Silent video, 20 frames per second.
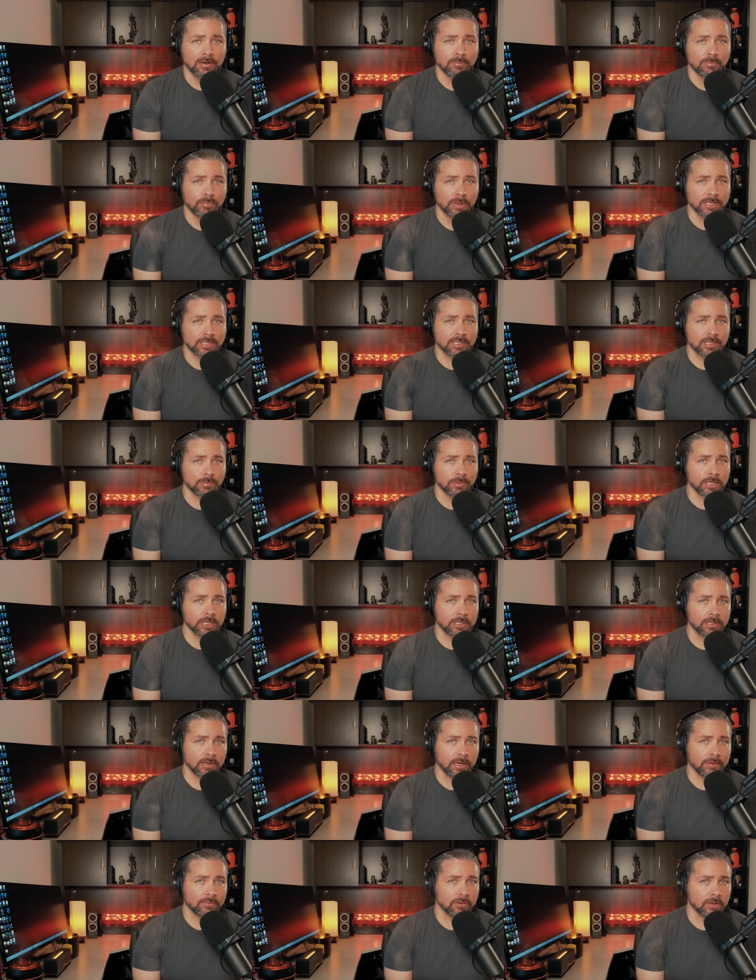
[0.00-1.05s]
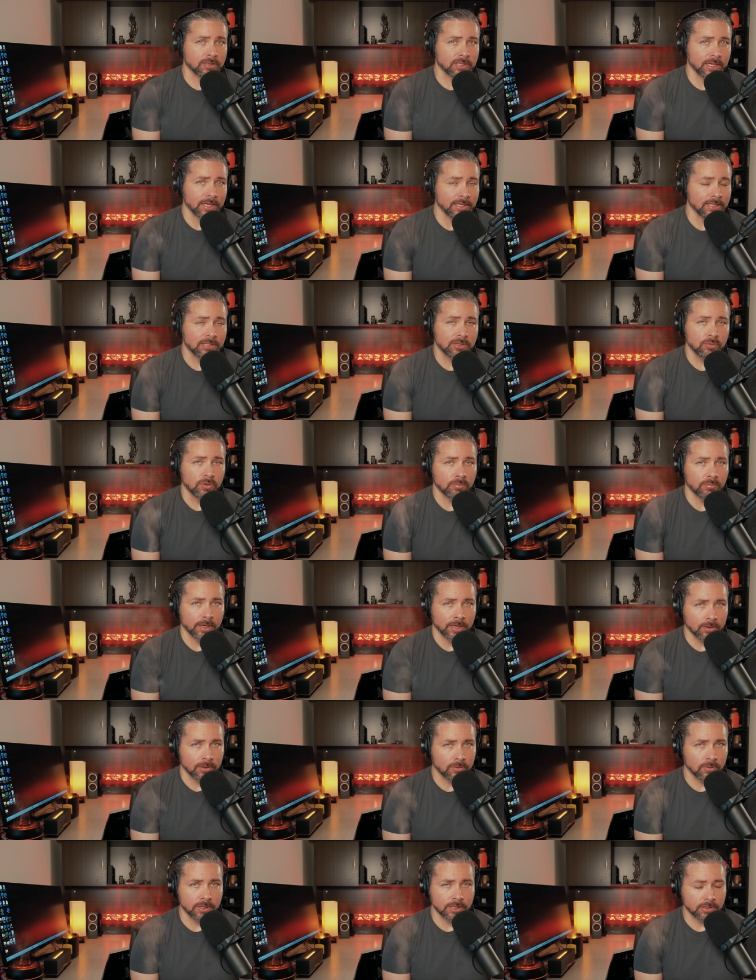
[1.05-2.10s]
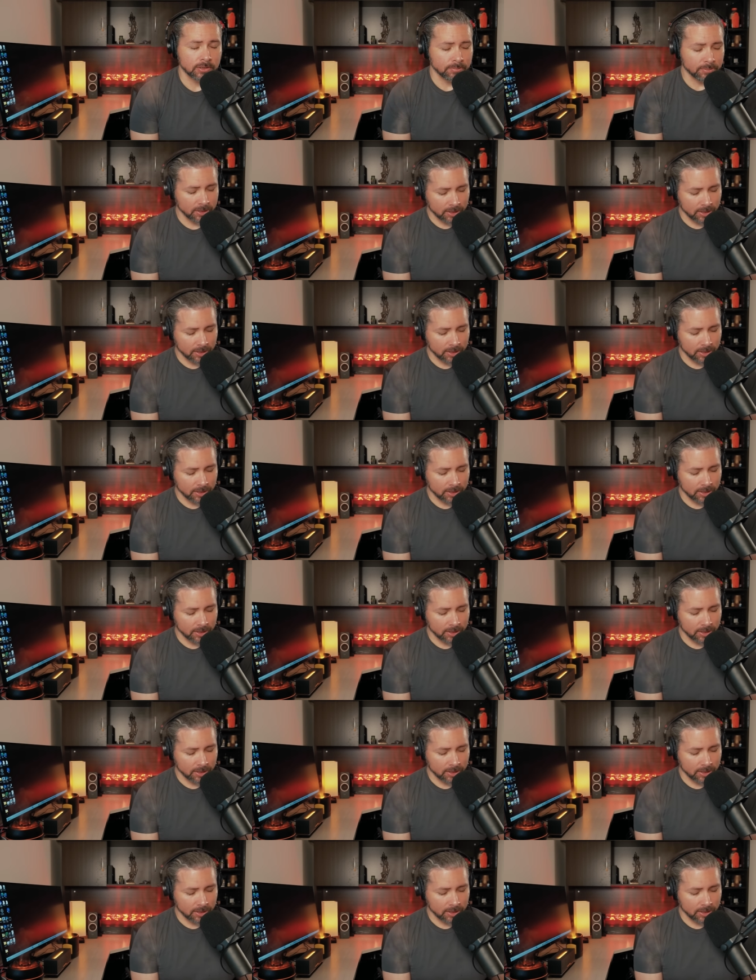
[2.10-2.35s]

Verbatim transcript: But somebody should have looked into her medical history